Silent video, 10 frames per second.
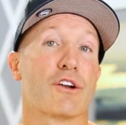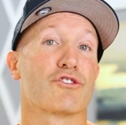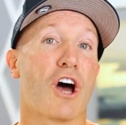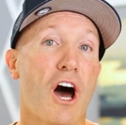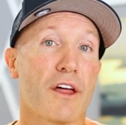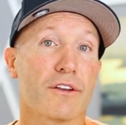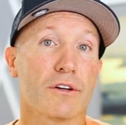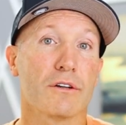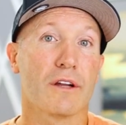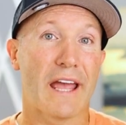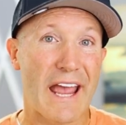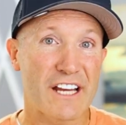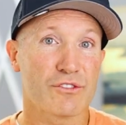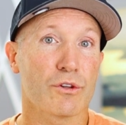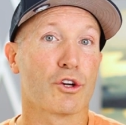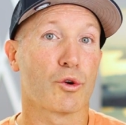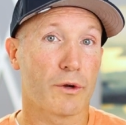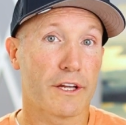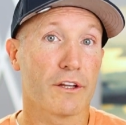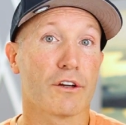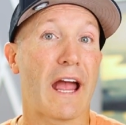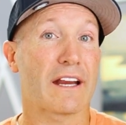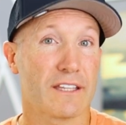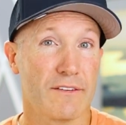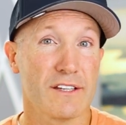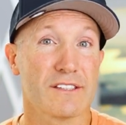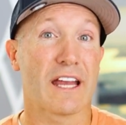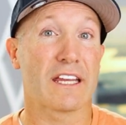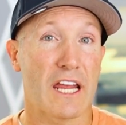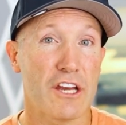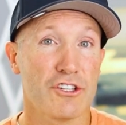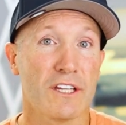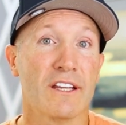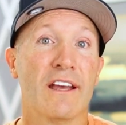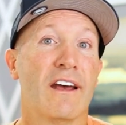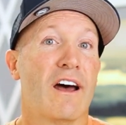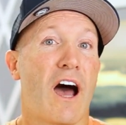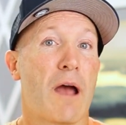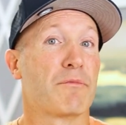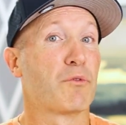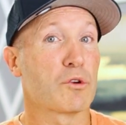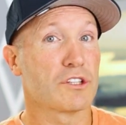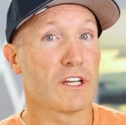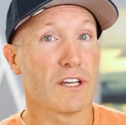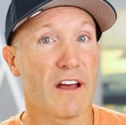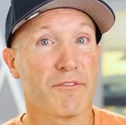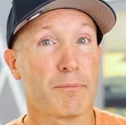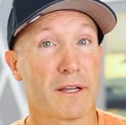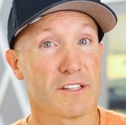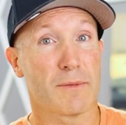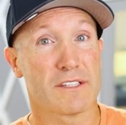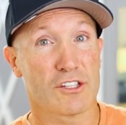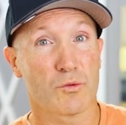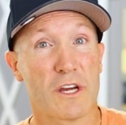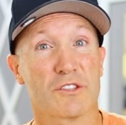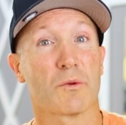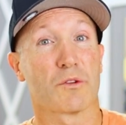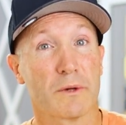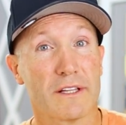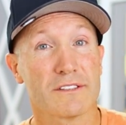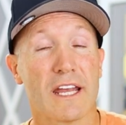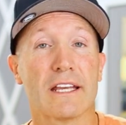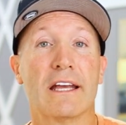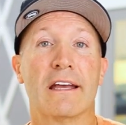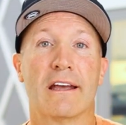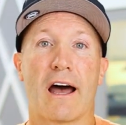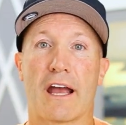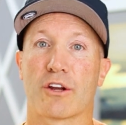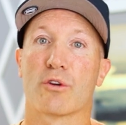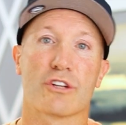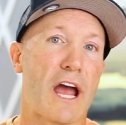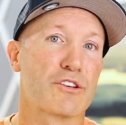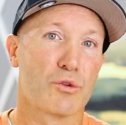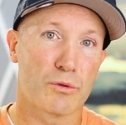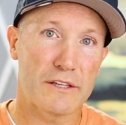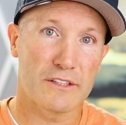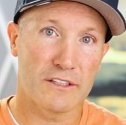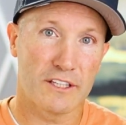There's other extracurricular activities that I engage in. I'm fortunate enough, because of my situation with real estate, I coach a high school wrestling